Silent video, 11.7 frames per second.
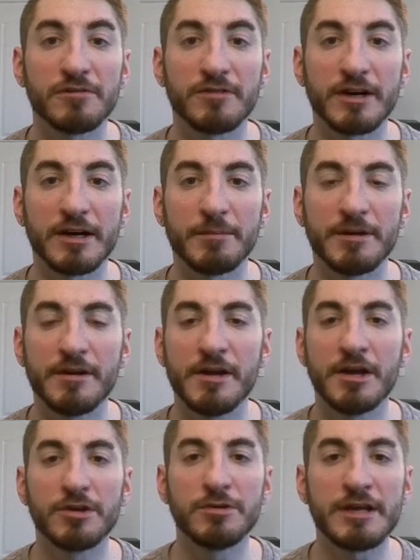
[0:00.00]
environment,
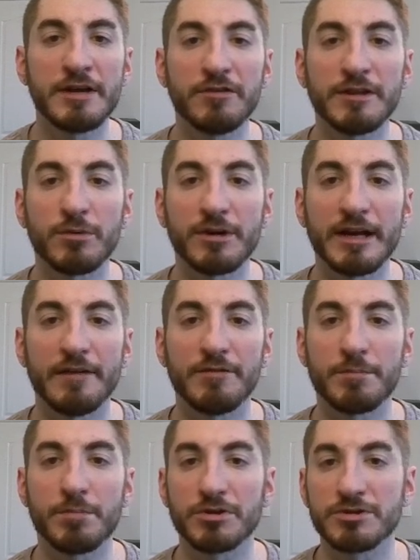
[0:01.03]
you definitely want to have
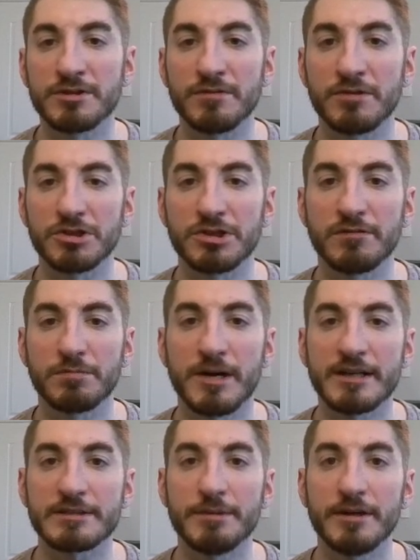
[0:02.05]
the purchased version of
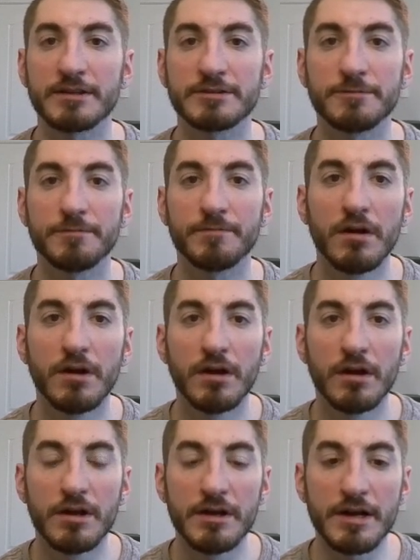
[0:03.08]
Proxmox.
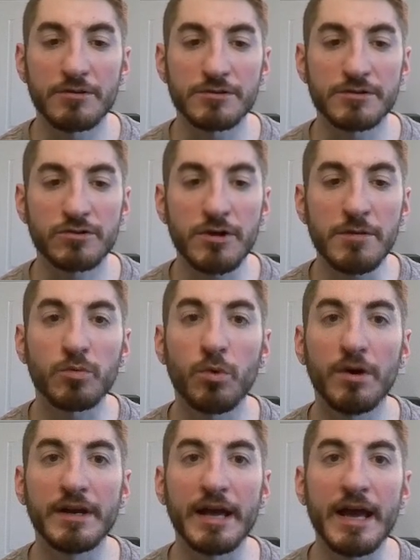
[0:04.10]
Now, script
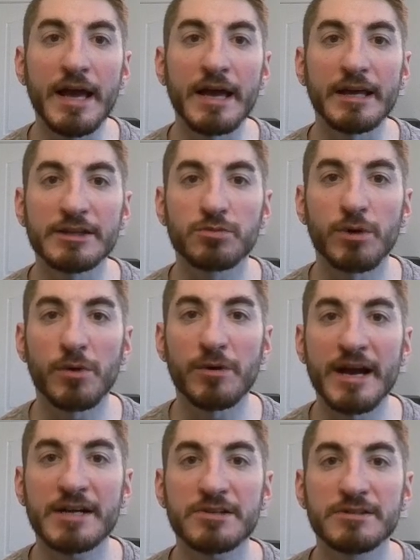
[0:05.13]
1a is where we
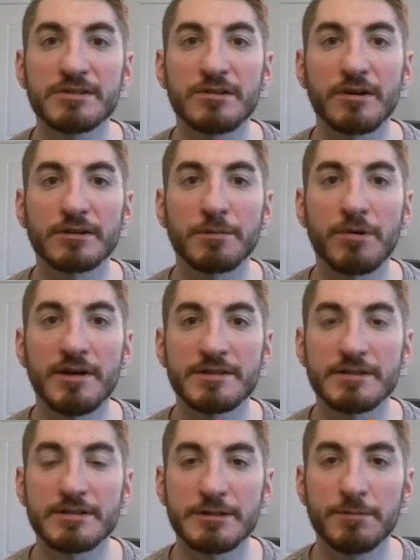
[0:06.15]
actually start the
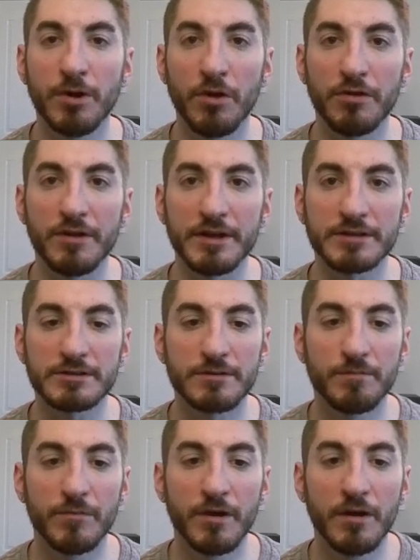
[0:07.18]
process to build things.
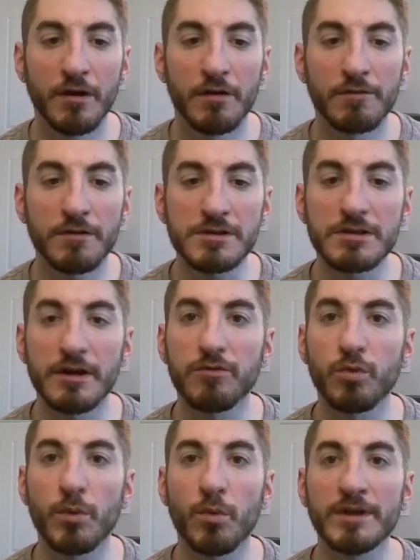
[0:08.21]
First
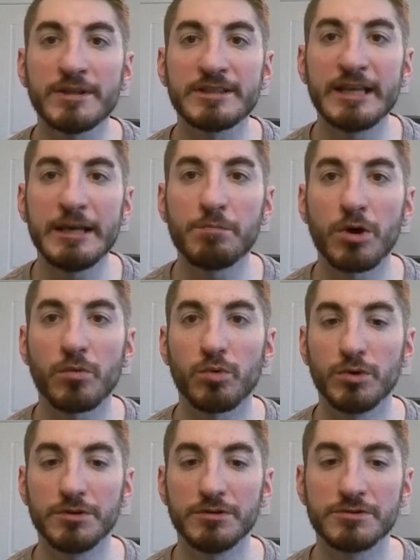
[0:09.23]
off, we want to keep our
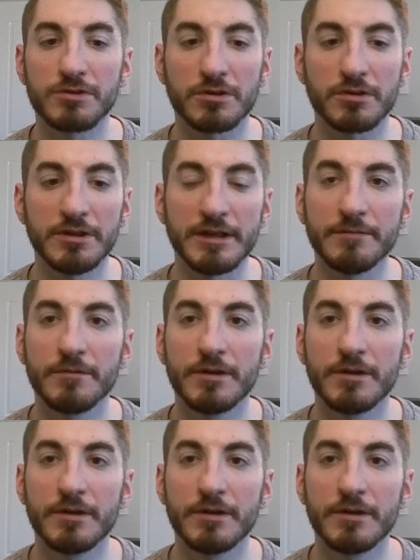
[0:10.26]
root user clean.